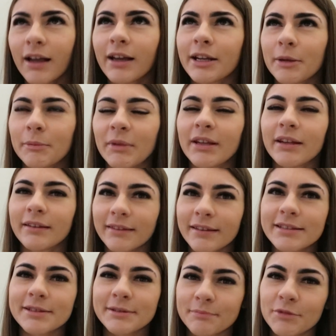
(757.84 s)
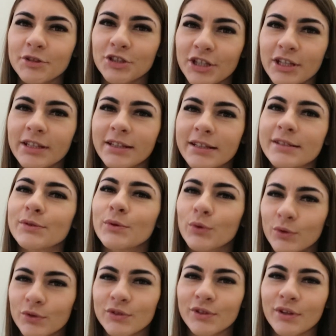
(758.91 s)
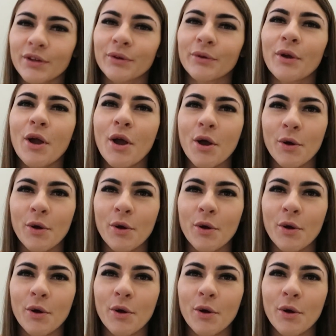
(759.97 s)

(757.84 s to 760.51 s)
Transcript: and I mean, this machine is also